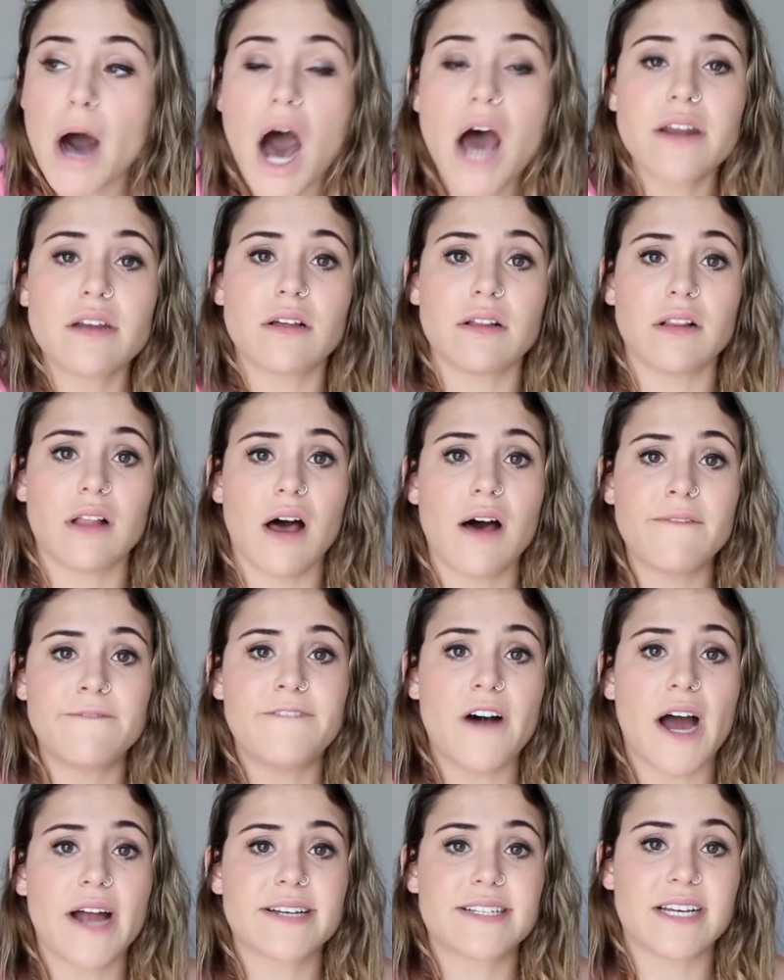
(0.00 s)
bottle of
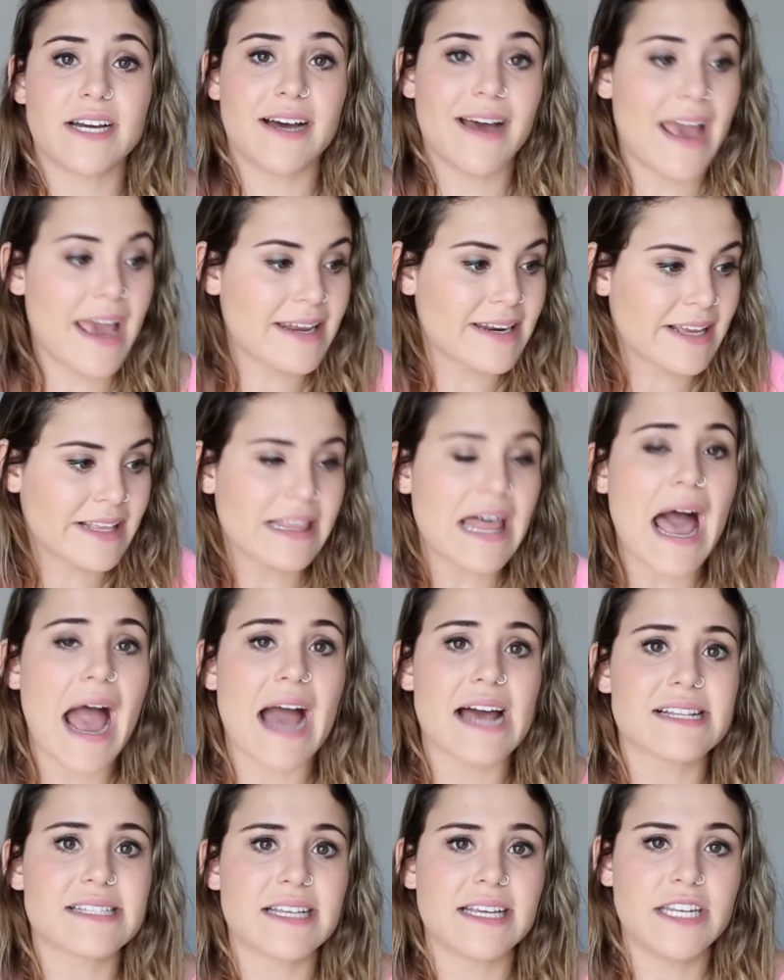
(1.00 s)
vodka and a
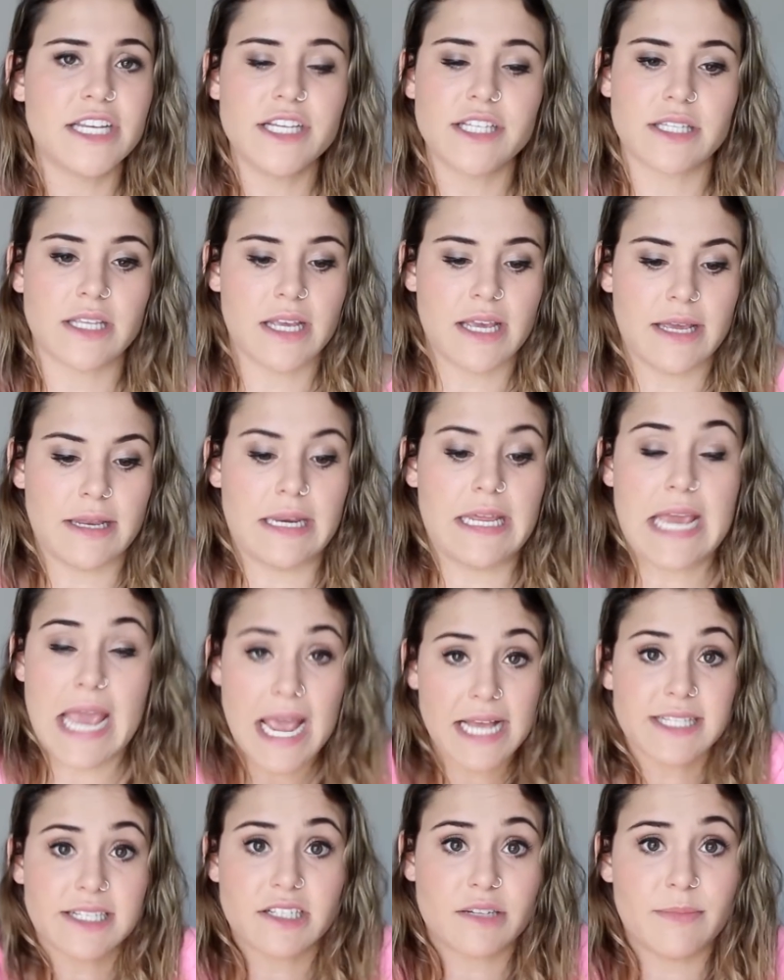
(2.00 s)
glass, and he
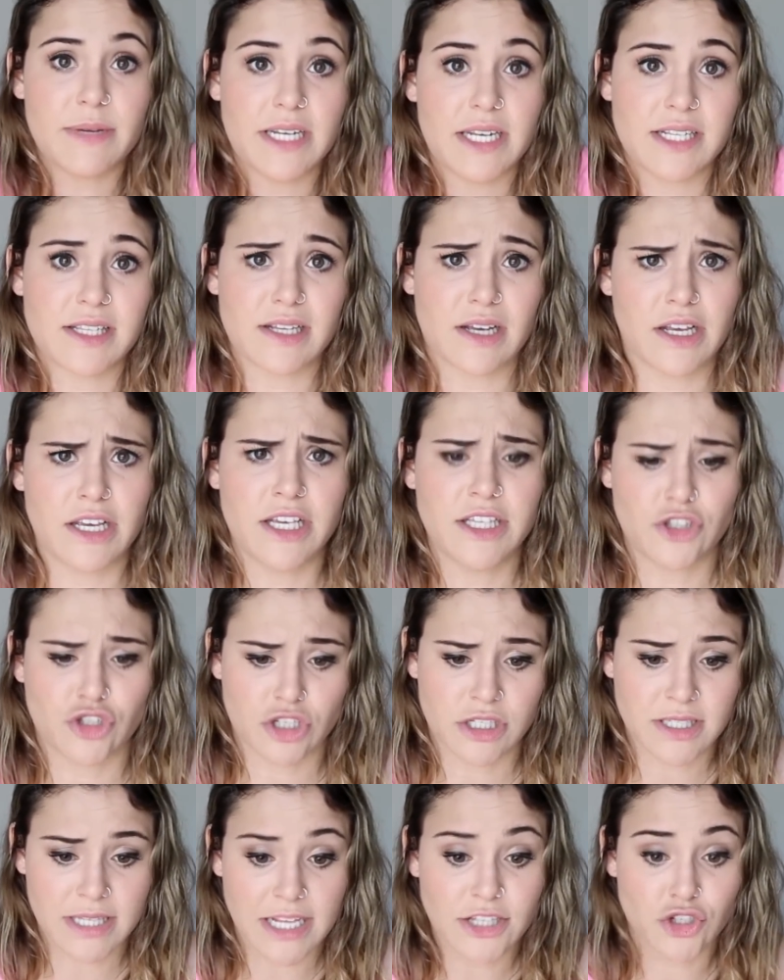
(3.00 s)
hands it to me and he
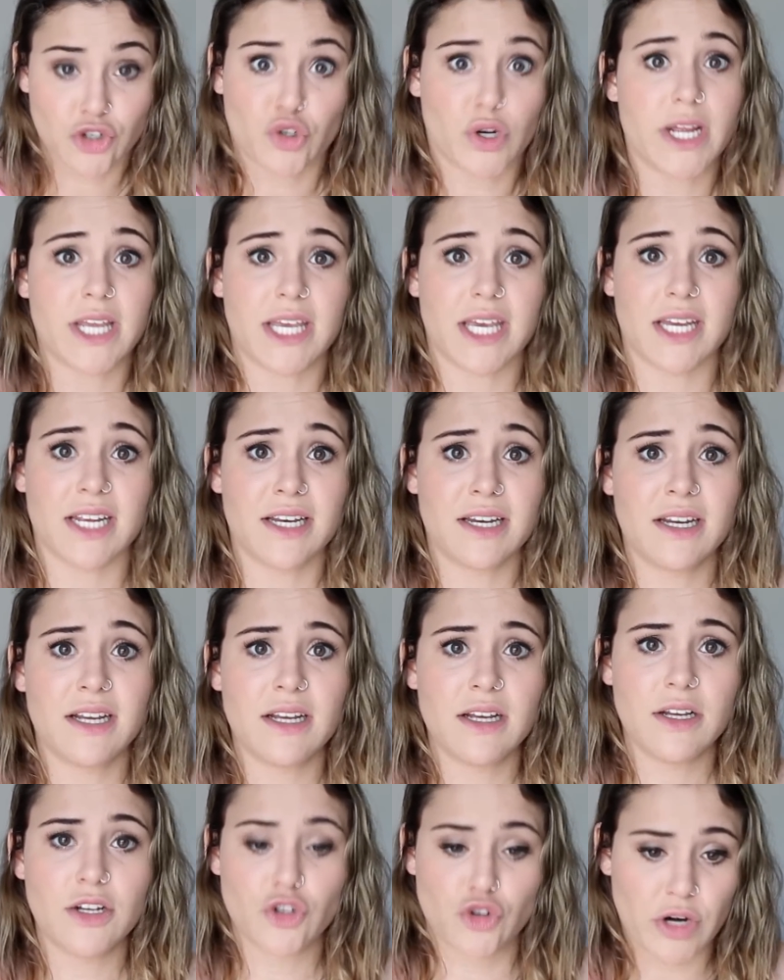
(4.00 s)
says, drink it,
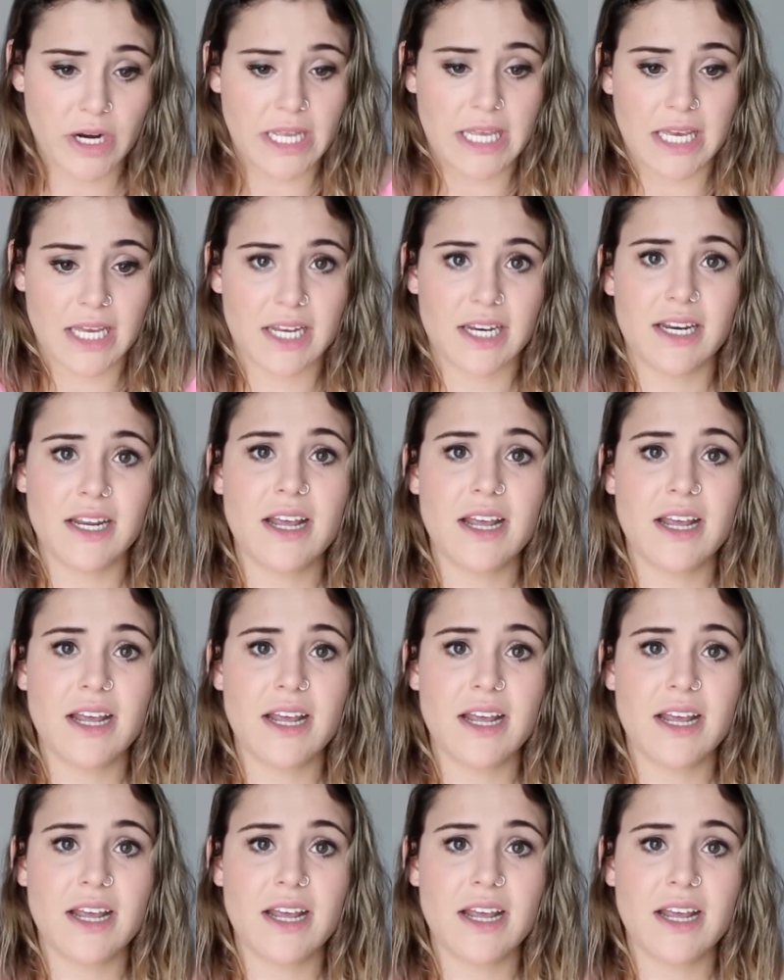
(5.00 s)
drink it.